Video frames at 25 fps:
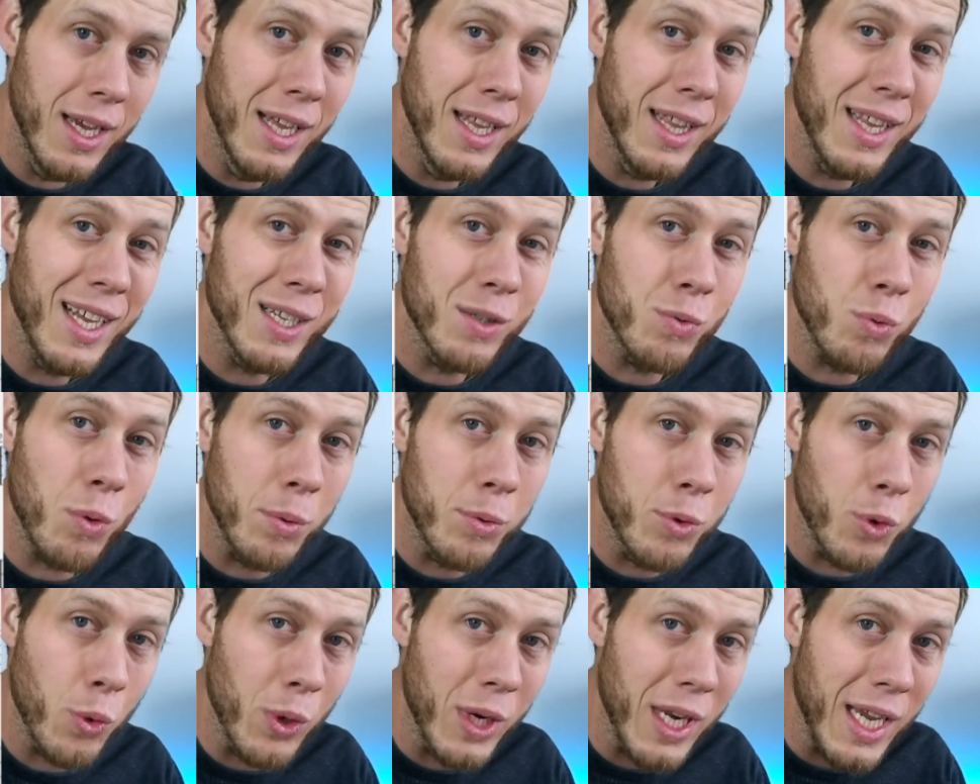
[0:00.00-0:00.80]
Then swap
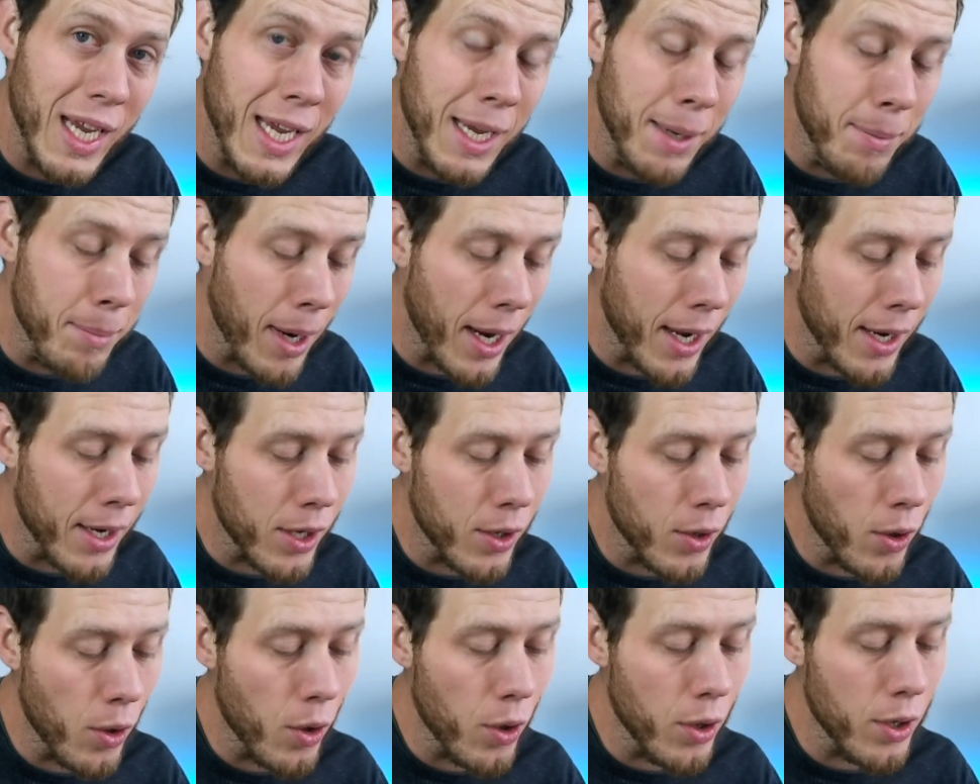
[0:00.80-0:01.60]
to an E minor
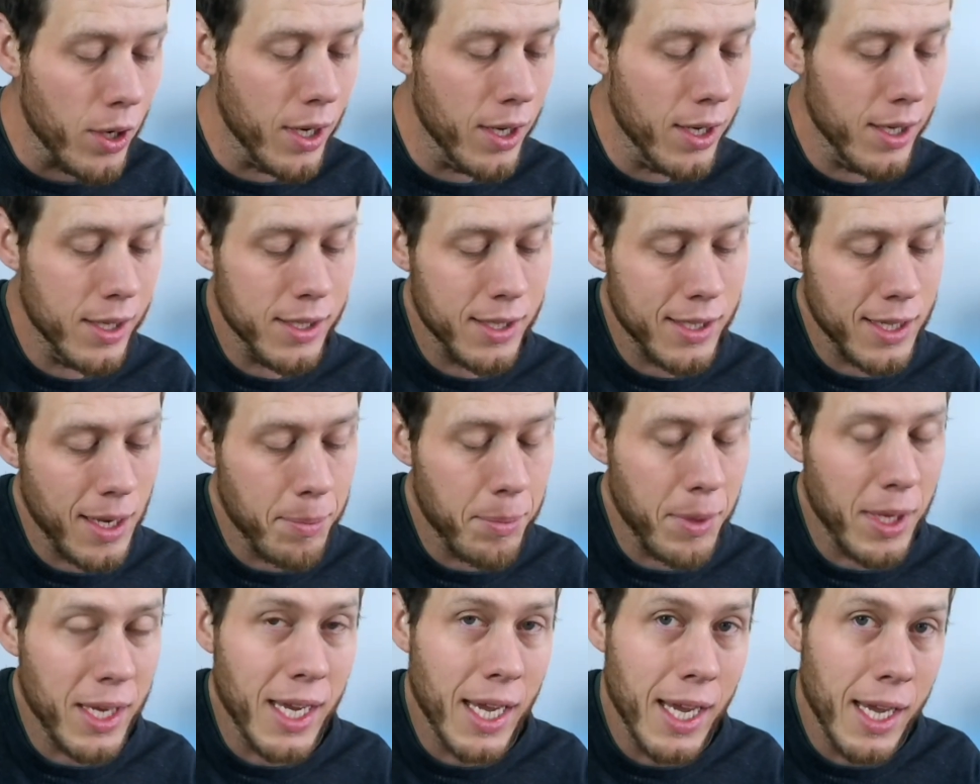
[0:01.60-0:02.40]
chord. Same
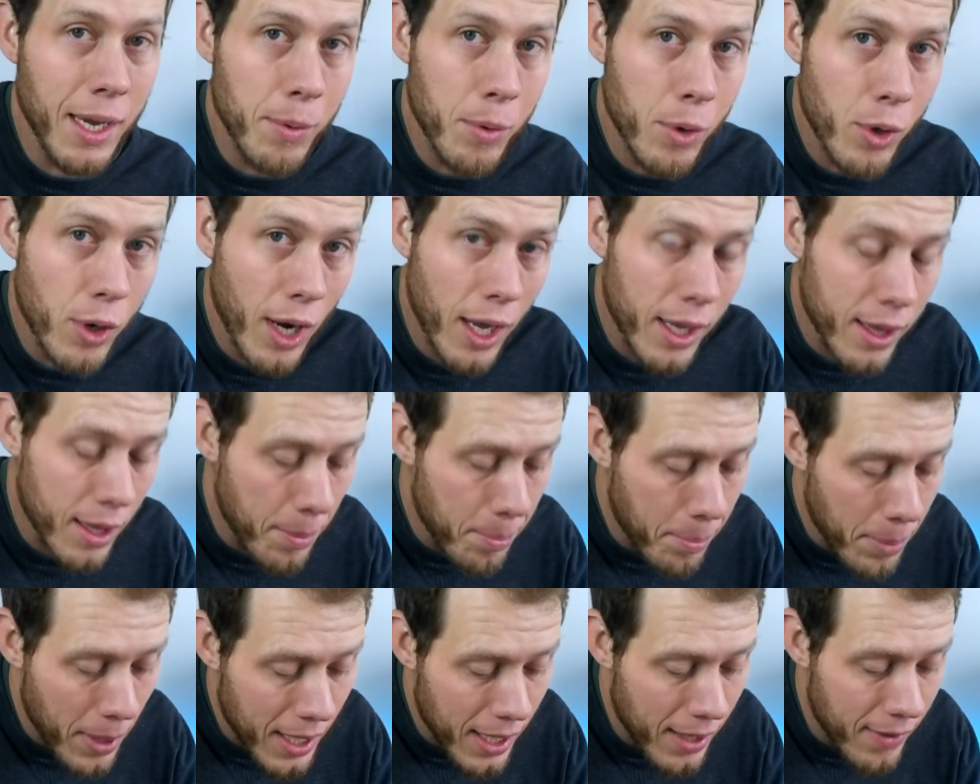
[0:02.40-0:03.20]
thing here, we're going to add the
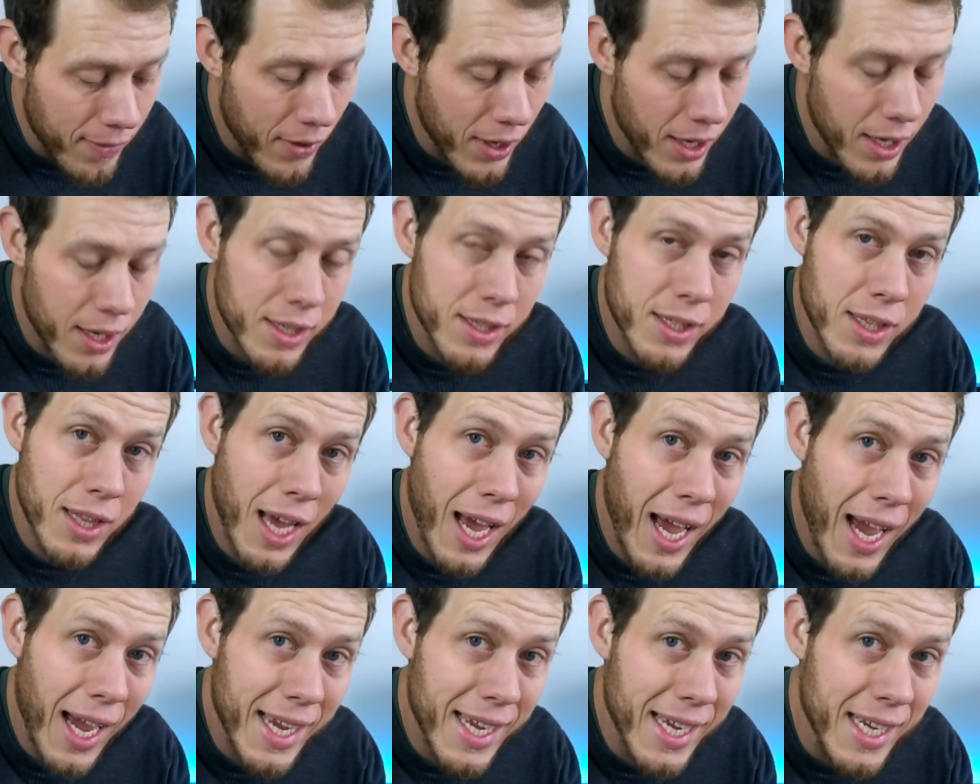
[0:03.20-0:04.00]
pinky finger to the
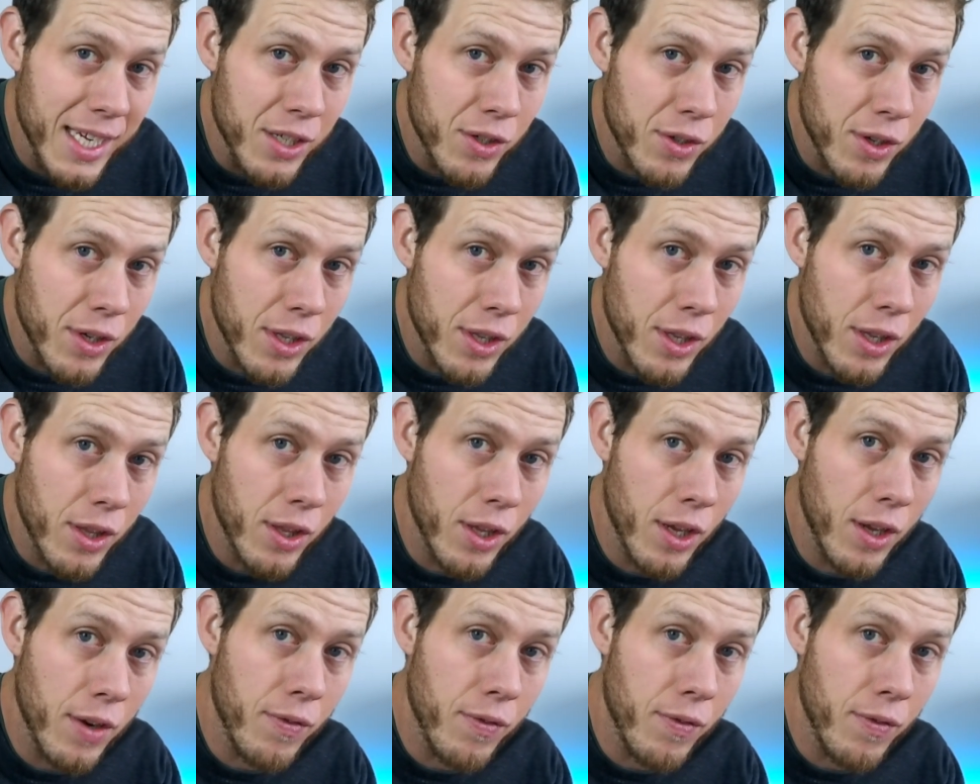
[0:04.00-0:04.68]
high E string at the 3rd